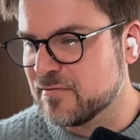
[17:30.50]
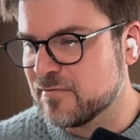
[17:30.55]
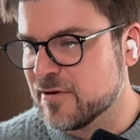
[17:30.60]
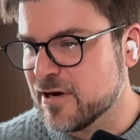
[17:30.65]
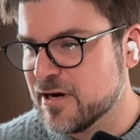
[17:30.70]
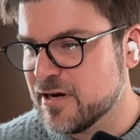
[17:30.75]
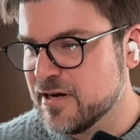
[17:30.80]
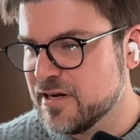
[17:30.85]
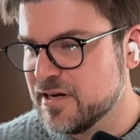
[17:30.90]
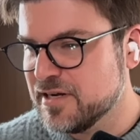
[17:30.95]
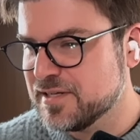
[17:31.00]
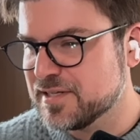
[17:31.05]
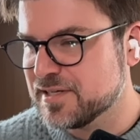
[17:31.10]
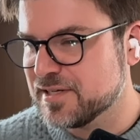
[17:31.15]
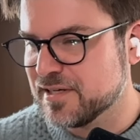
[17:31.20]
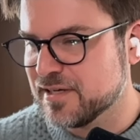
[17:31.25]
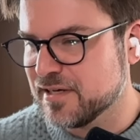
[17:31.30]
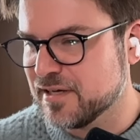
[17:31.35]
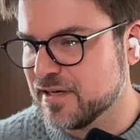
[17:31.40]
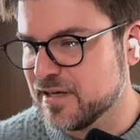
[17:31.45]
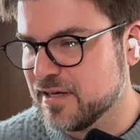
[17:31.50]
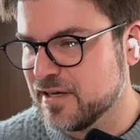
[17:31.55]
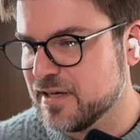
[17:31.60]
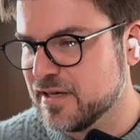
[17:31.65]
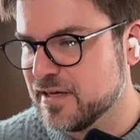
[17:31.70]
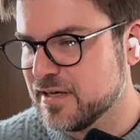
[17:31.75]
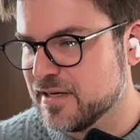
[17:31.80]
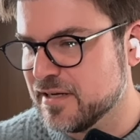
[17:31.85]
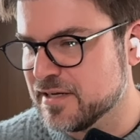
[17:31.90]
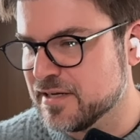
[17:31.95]
ready to
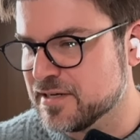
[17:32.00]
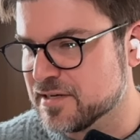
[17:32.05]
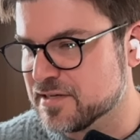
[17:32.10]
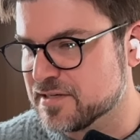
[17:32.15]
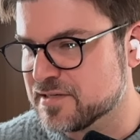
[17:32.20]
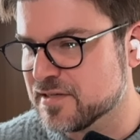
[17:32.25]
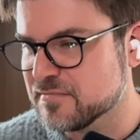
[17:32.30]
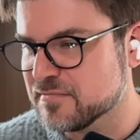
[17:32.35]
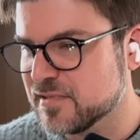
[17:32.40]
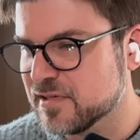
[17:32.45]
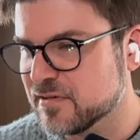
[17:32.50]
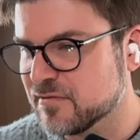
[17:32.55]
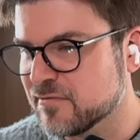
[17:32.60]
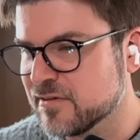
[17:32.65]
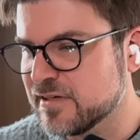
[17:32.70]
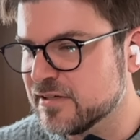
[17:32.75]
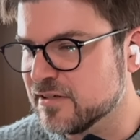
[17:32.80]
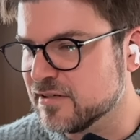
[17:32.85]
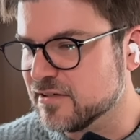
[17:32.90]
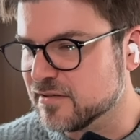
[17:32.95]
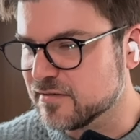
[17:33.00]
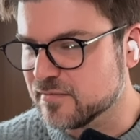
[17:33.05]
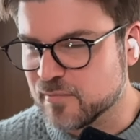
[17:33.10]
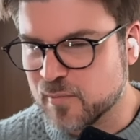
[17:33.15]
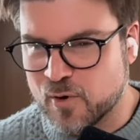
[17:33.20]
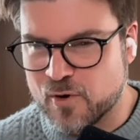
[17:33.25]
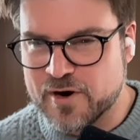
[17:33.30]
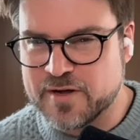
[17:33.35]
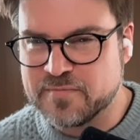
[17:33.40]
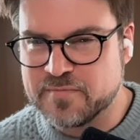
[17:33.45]
get into something real.
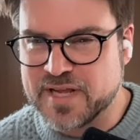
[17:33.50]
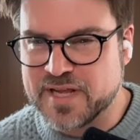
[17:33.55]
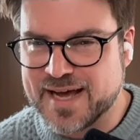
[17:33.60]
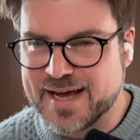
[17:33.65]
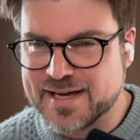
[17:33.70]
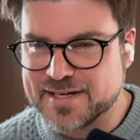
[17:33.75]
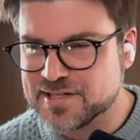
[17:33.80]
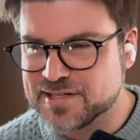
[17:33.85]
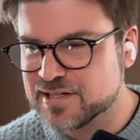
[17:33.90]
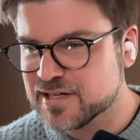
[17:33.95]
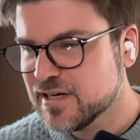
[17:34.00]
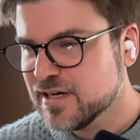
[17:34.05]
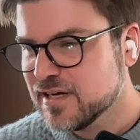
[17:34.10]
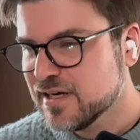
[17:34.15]
More M dash.